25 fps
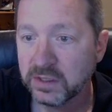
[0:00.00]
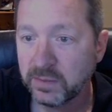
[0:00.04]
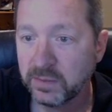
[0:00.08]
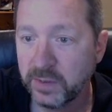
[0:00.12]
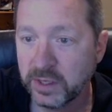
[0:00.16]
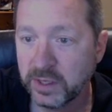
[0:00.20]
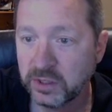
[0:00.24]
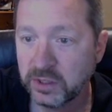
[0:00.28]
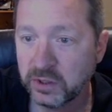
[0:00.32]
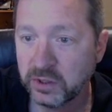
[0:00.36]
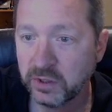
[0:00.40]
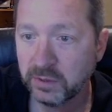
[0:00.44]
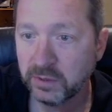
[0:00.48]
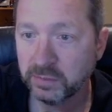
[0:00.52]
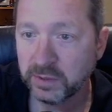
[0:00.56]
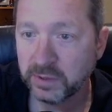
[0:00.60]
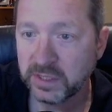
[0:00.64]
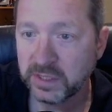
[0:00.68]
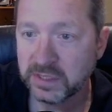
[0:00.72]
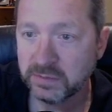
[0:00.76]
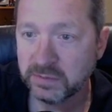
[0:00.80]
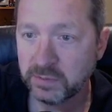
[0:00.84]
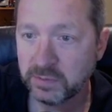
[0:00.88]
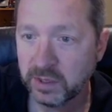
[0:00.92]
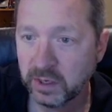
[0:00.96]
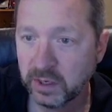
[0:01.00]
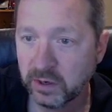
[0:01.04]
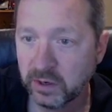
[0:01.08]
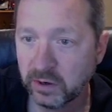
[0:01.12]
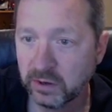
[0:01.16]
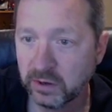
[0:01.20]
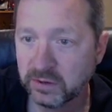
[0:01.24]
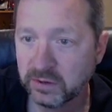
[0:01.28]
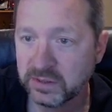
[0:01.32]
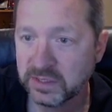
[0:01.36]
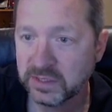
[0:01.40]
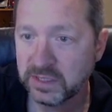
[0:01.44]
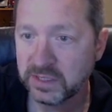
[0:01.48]
make sure your placement
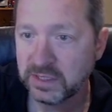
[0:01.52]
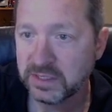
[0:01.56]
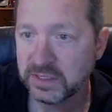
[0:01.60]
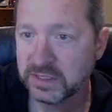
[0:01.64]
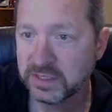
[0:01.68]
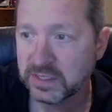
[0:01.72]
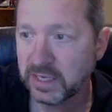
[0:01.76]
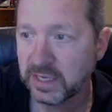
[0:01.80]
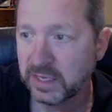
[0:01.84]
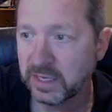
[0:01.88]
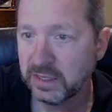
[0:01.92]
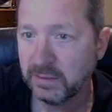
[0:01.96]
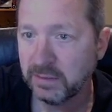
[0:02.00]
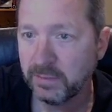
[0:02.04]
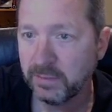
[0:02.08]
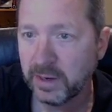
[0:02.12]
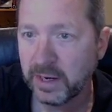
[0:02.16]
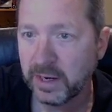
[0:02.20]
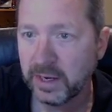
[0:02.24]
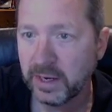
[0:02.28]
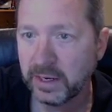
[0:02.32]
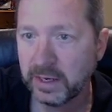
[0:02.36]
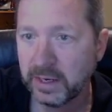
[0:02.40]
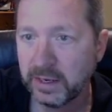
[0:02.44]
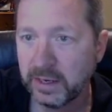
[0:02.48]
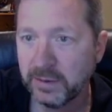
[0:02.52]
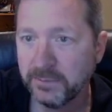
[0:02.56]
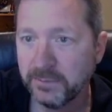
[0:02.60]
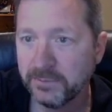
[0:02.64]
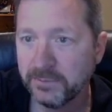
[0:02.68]
occurs inside the body.